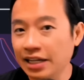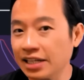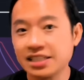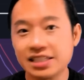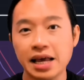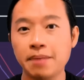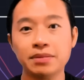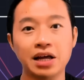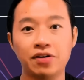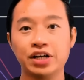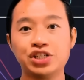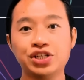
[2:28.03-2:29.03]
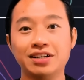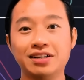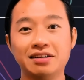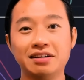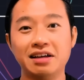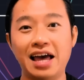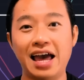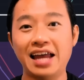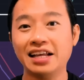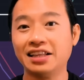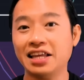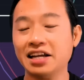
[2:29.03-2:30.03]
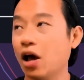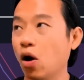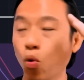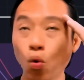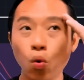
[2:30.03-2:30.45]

in the same direction. And they think that,